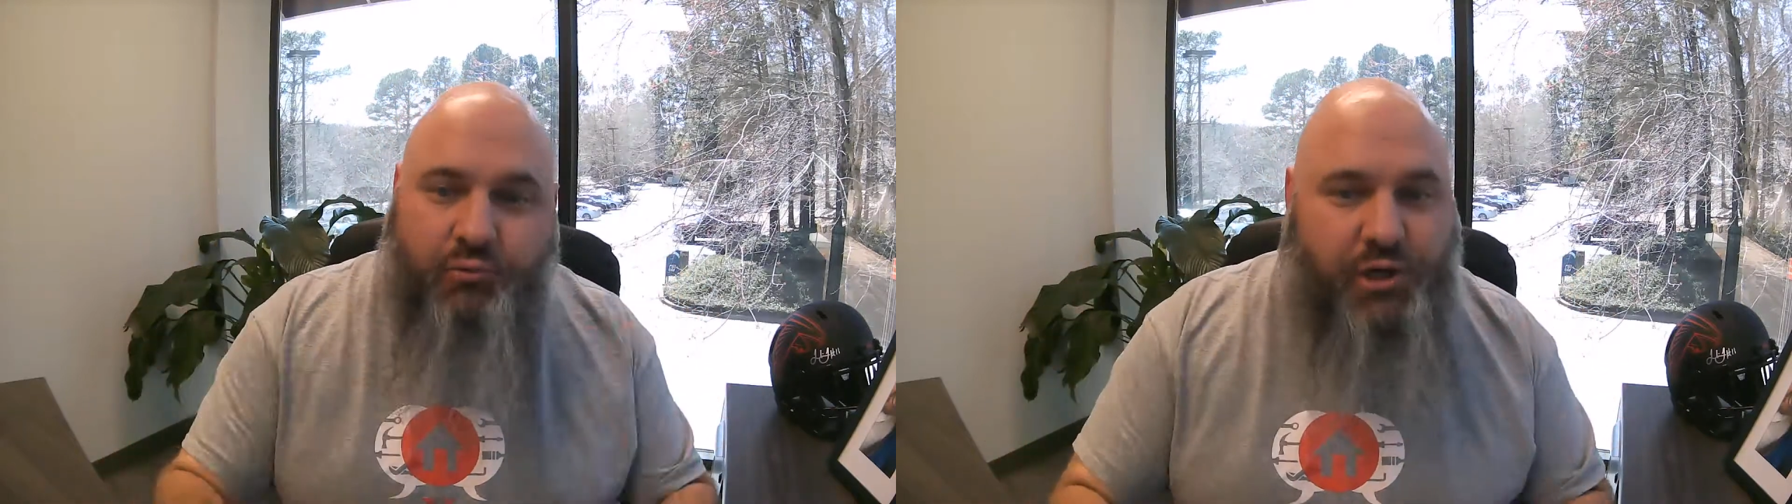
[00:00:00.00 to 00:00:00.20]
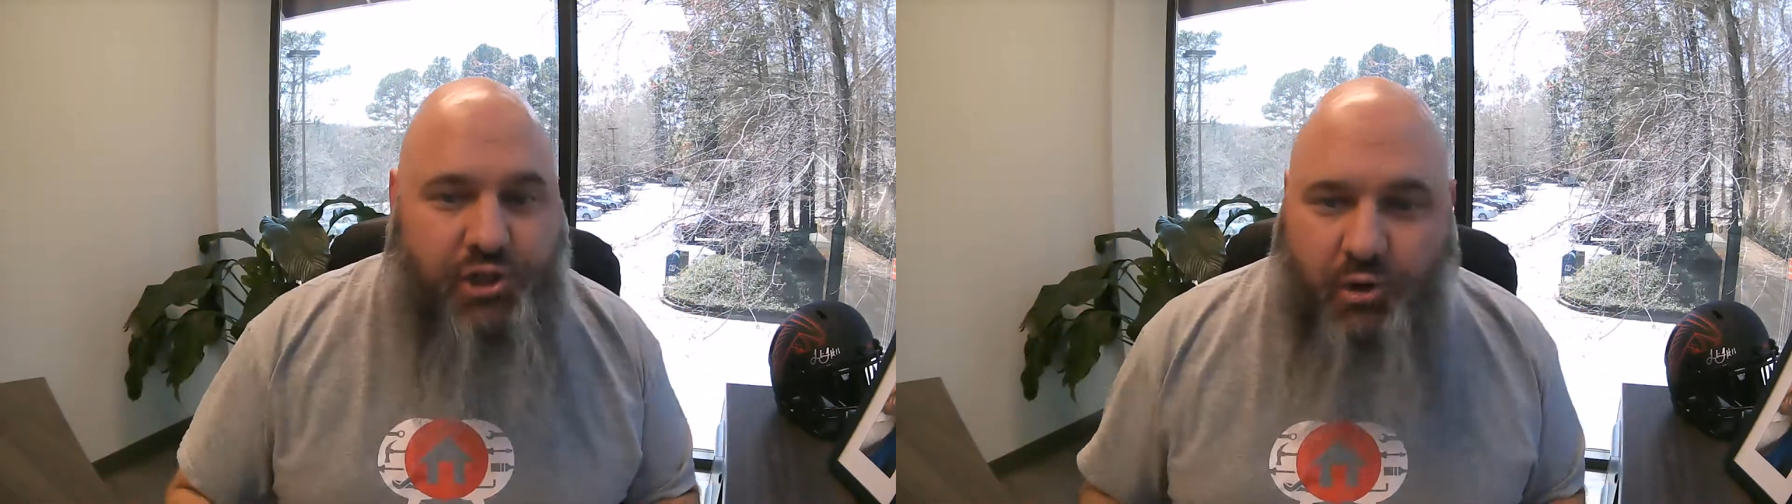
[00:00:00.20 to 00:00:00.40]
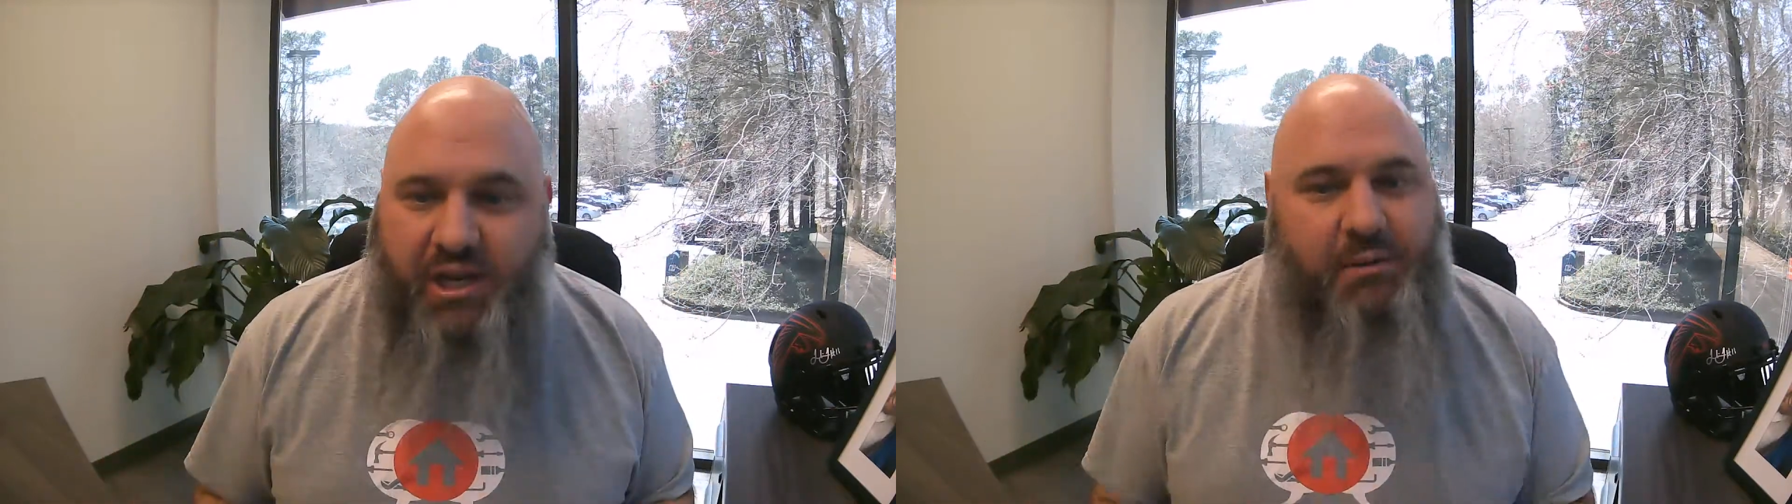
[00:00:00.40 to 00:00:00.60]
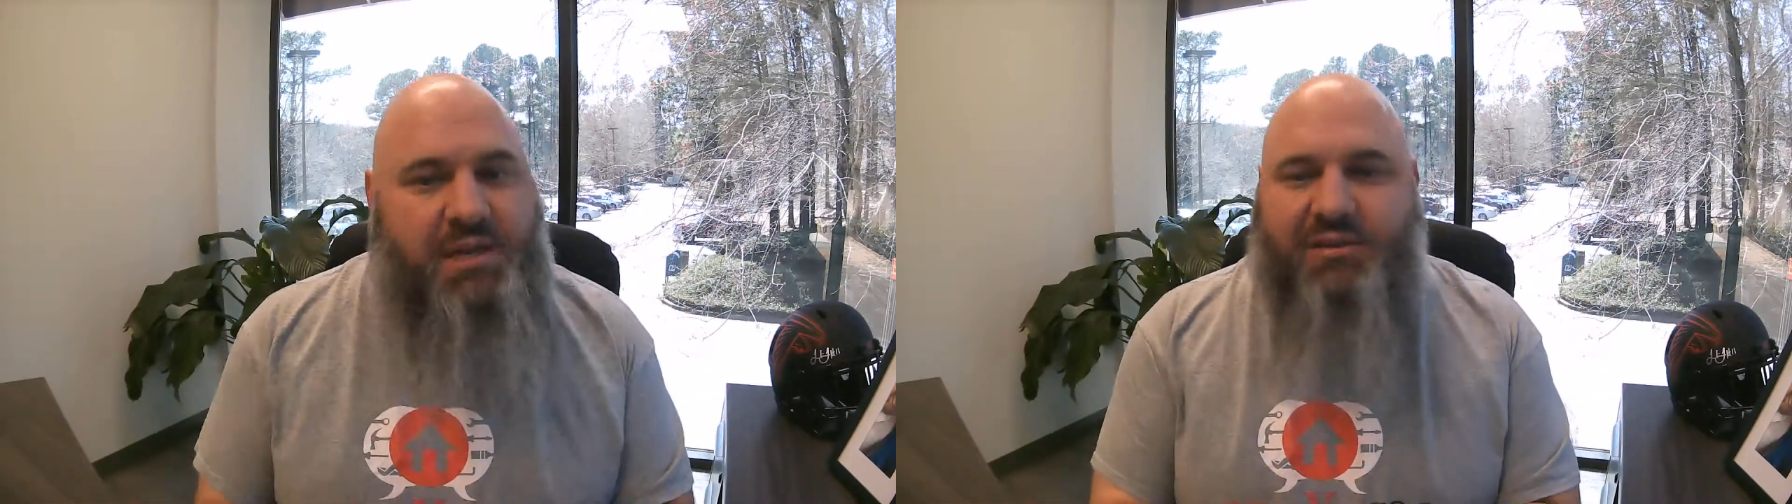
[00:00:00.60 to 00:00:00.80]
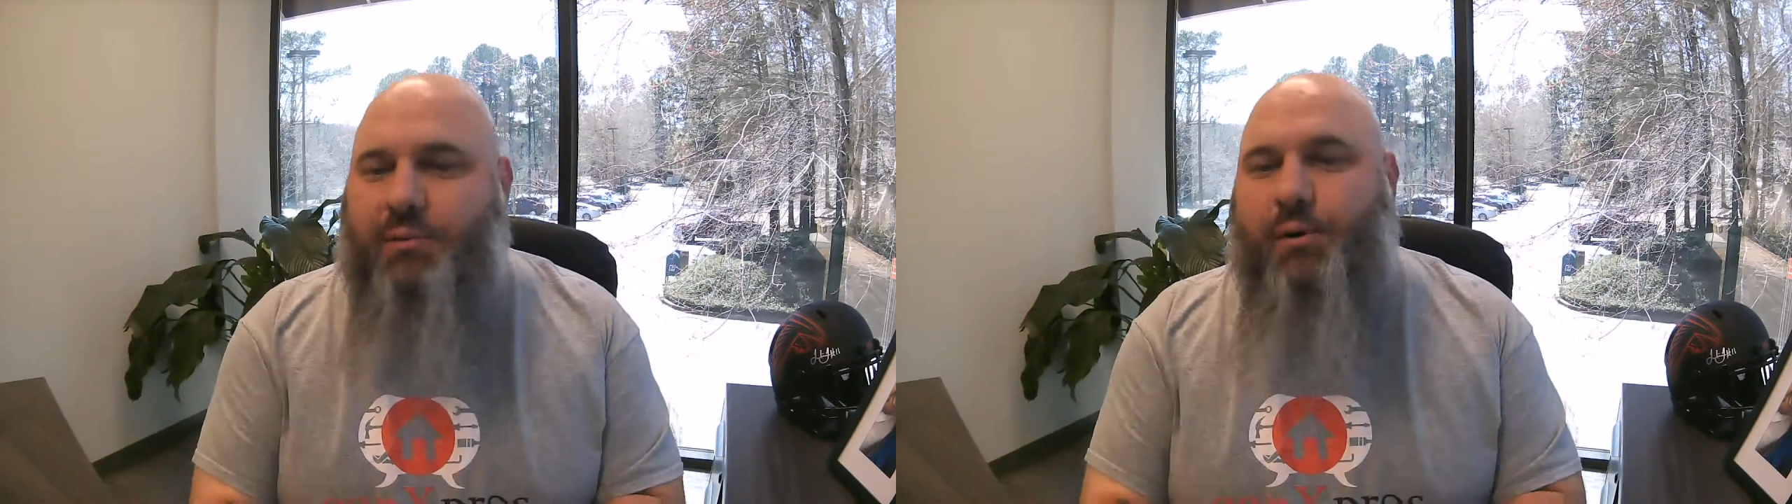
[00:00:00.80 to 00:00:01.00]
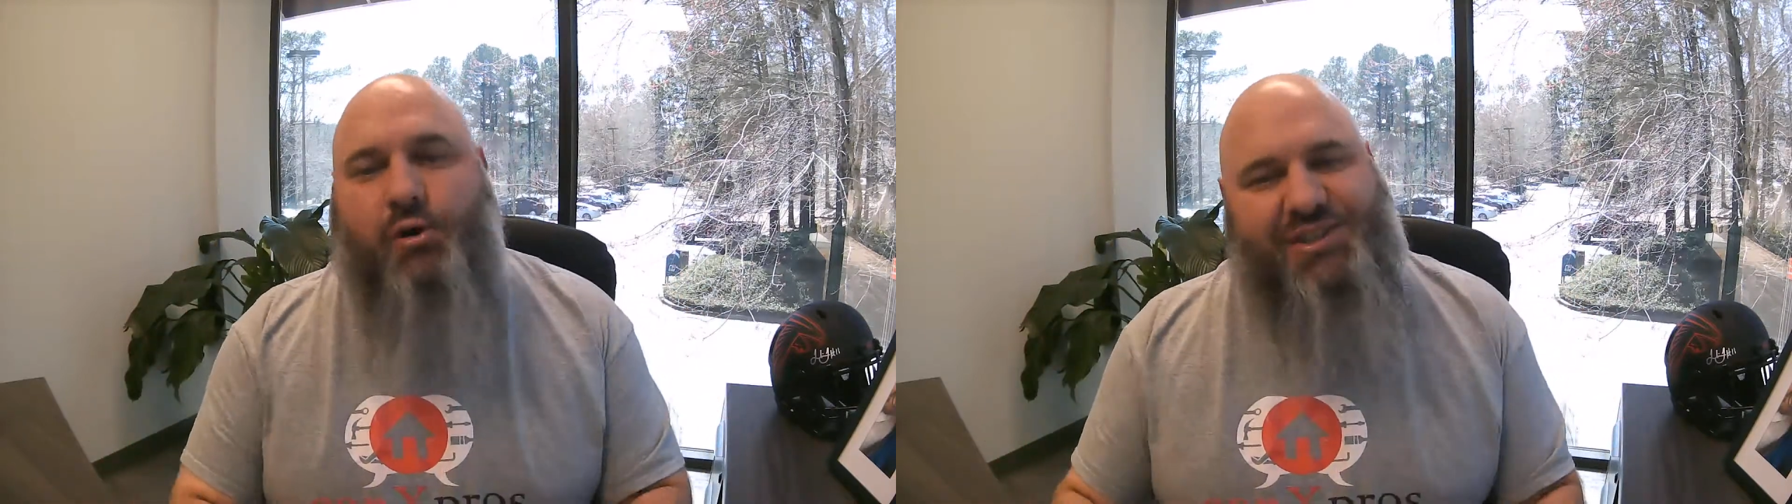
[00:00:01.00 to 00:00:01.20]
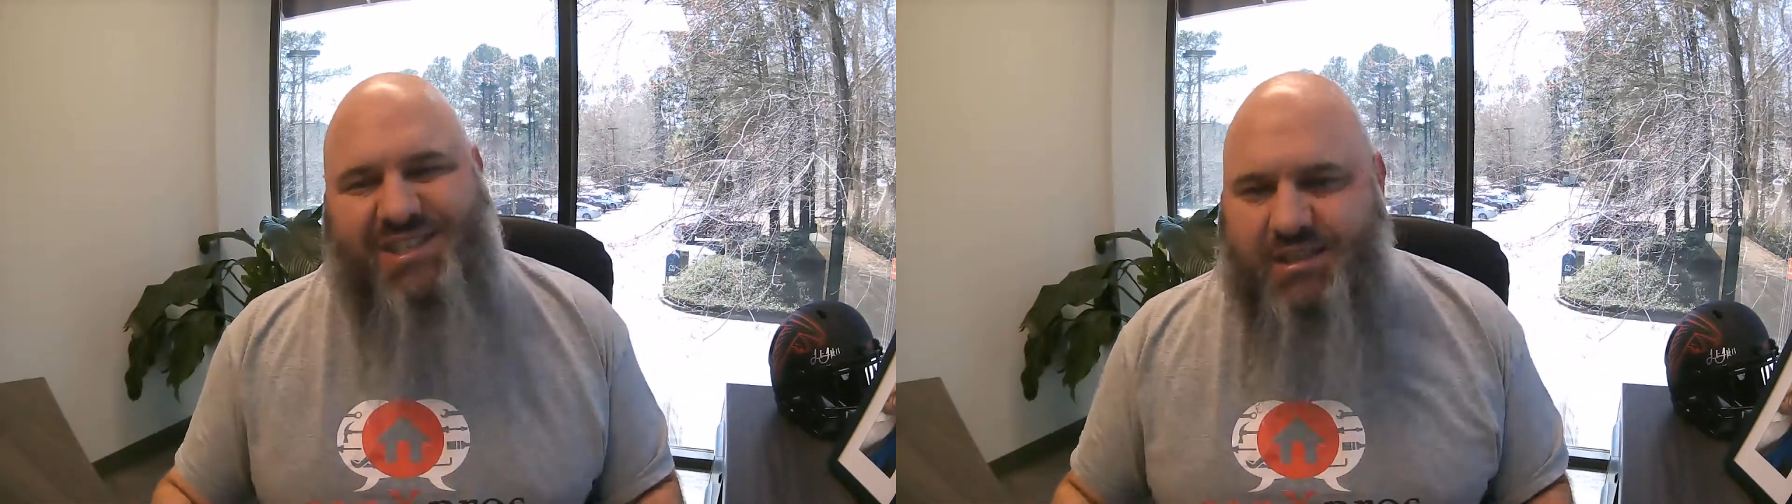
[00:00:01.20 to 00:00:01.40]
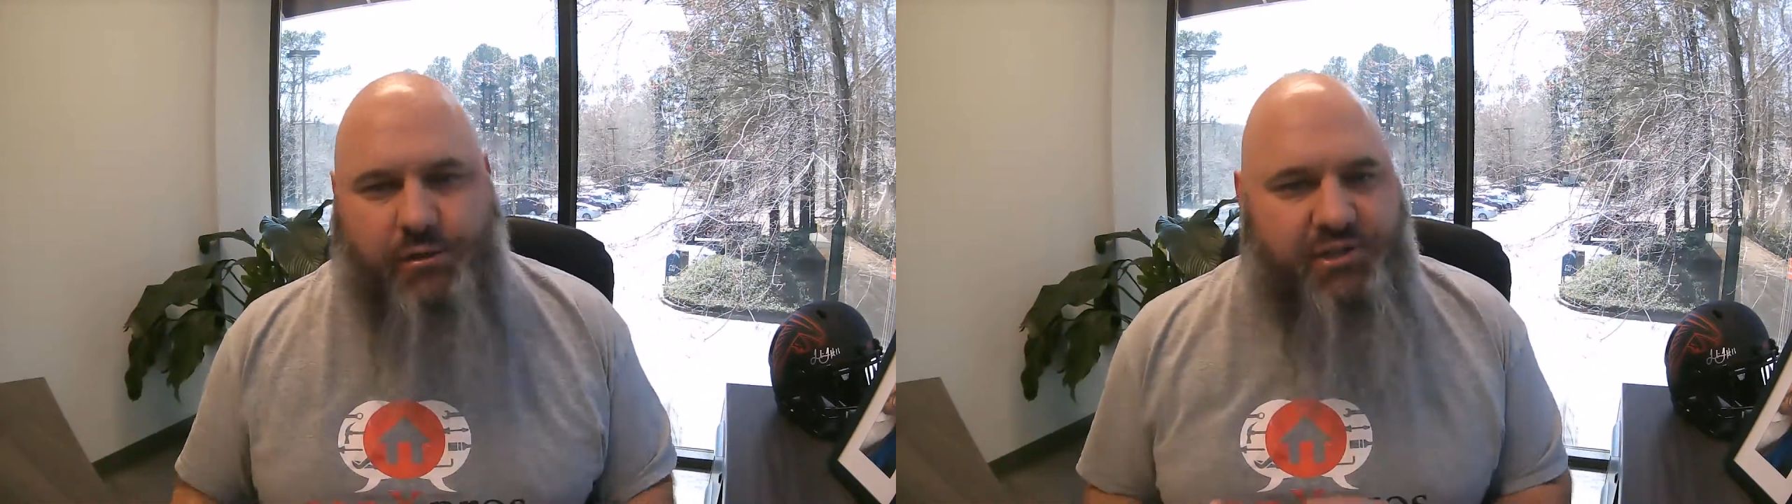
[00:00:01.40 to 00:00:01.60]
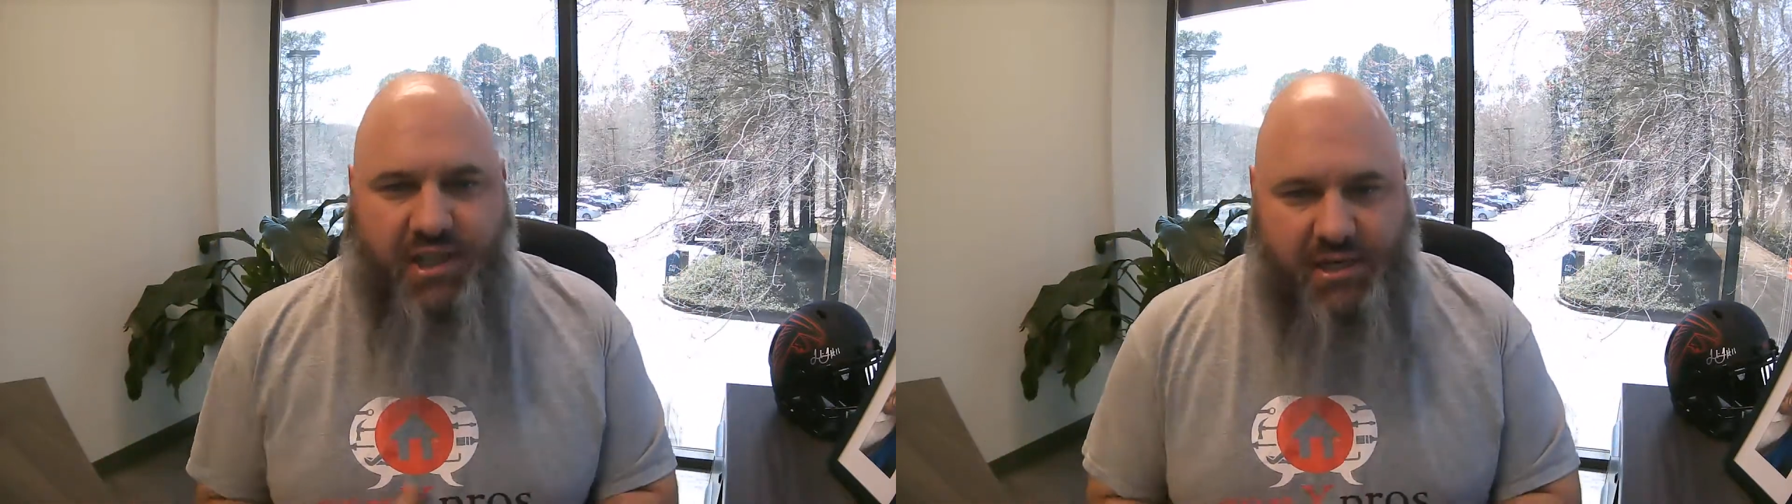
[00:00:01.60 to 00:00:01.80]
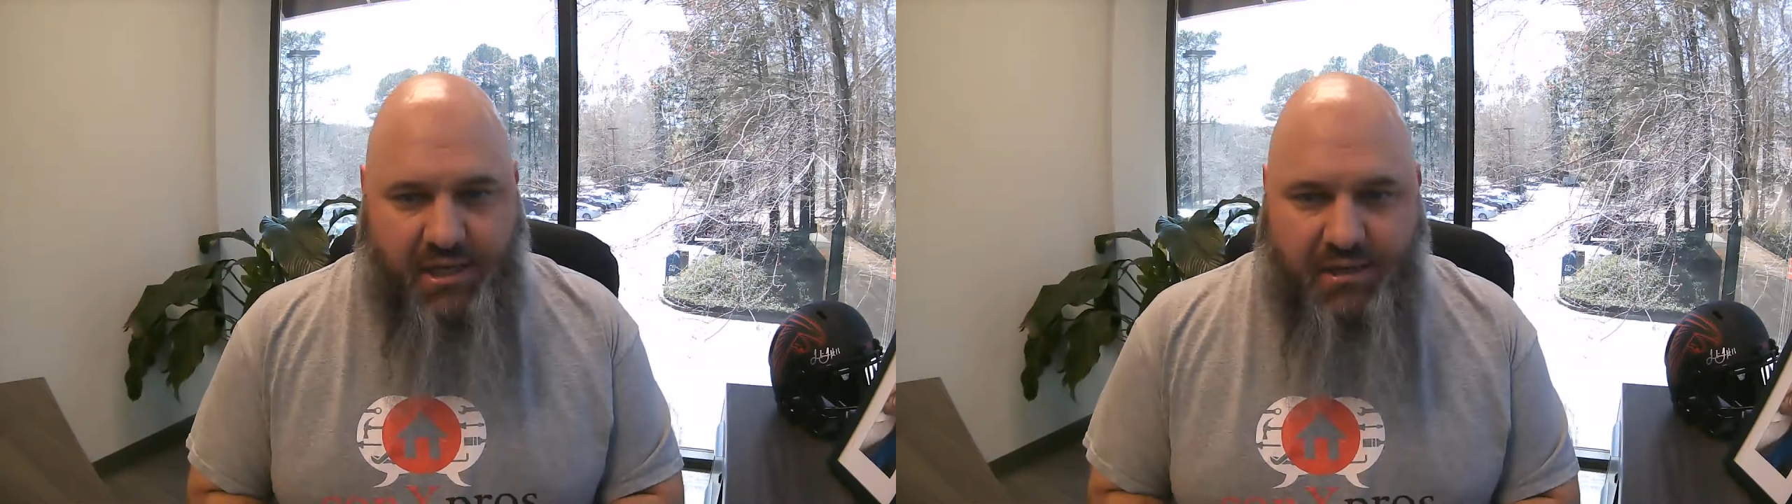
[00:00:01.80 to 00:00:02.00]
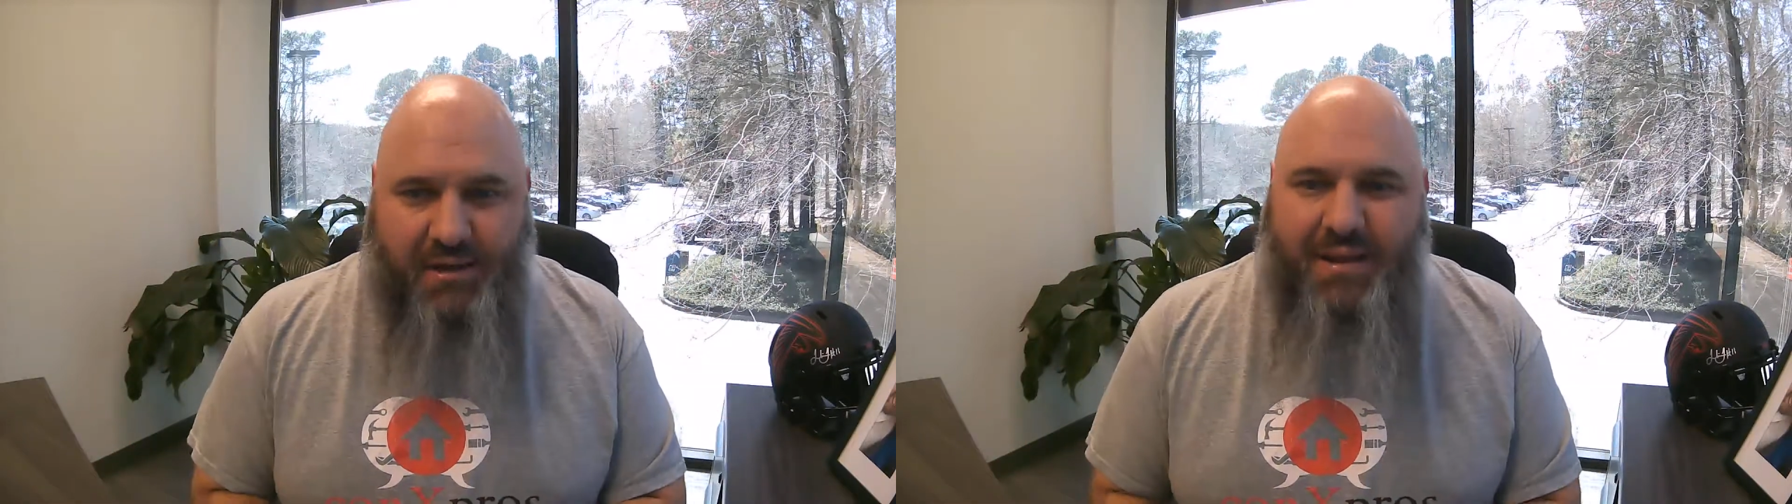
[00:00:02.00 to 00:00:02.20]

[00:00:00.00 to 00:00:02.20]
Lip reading: retrain them and give them all the skills they need.